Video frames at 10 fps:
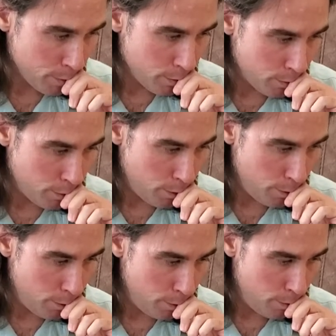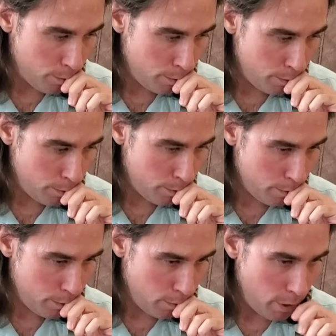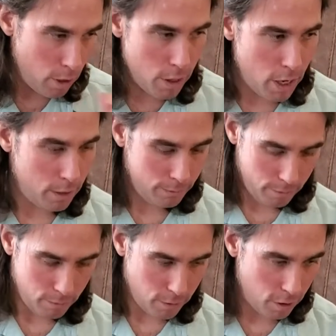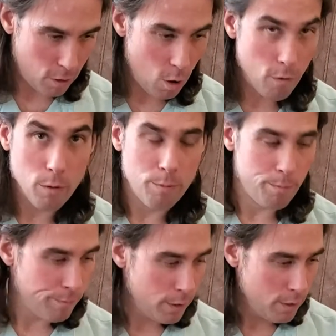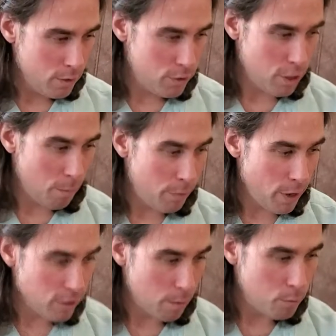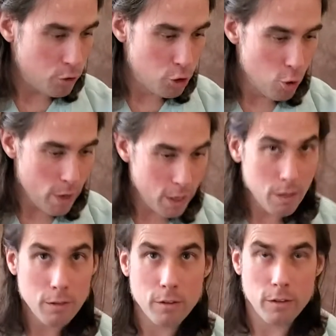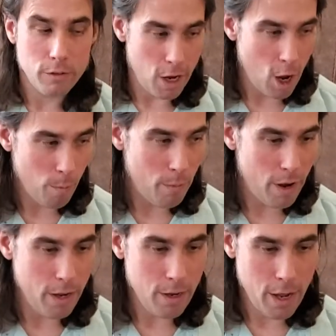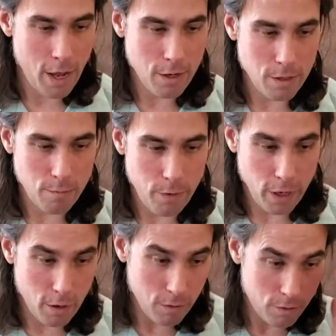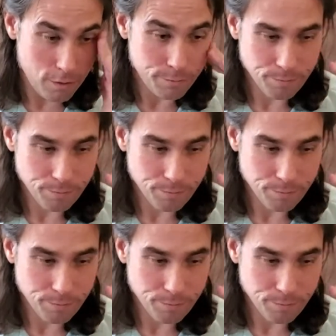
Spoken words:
So anyway, oh yeah, I'm gonna go over some things I'm doing to help my hands and fingers.